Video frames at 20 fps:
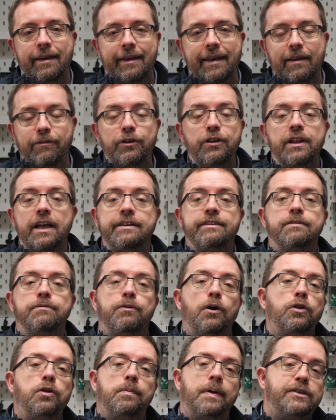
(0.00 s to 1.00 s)
If you'd like to
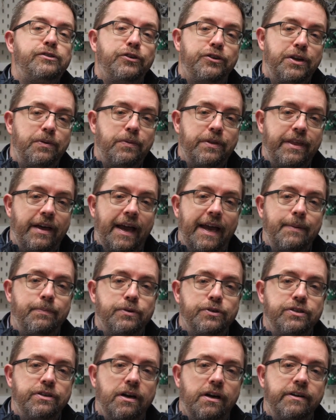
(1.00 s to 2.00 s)
follow my journey with the
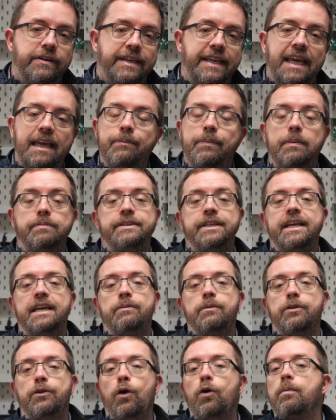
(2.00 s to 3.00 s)
Hyperstar and keep up to date
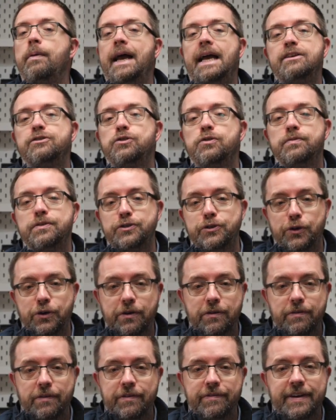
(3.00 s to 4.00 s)
with all my
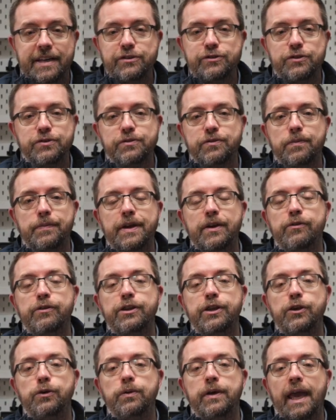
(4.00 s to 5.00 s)
astrophotography adventures from here in
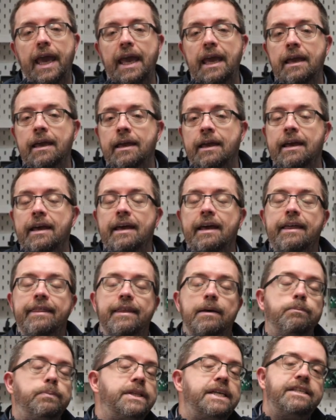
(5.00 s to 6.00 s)
the UK,
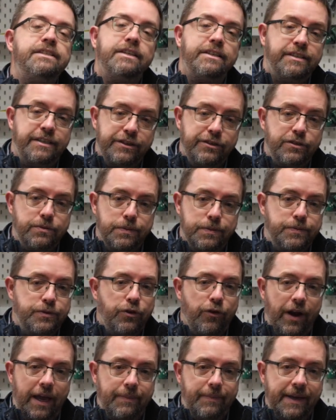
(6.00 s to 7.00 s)
then please consider
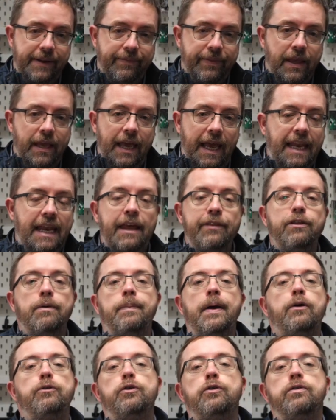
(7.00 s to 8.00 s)
subscribing and hit the
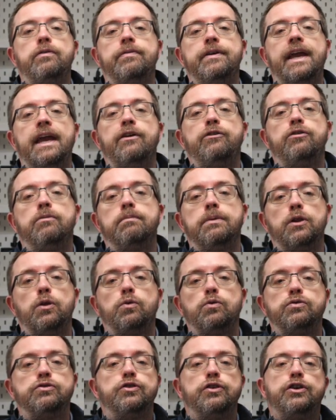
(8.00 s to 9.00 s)
bell notification
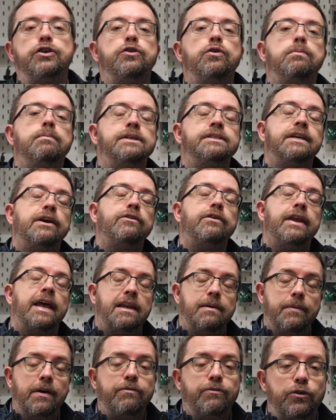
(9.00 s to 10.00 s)
below so you don't miss out on
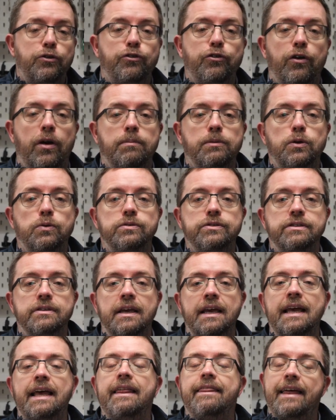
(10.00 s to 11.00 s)
any of my future uploads.
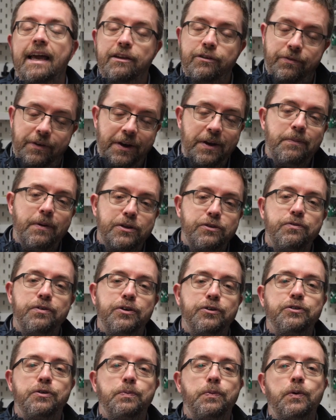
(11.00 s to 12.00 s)
Thanks very much for
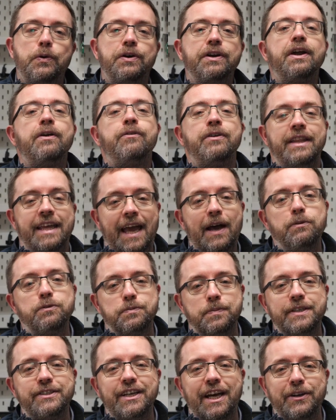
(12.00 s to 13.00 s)
your support, it really
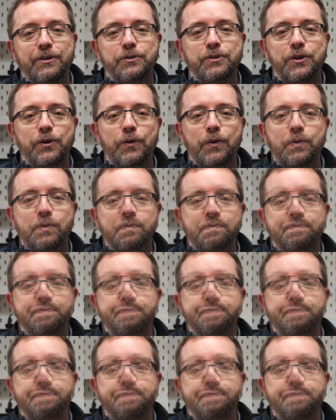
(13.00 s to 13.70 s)
helps my channel to grow.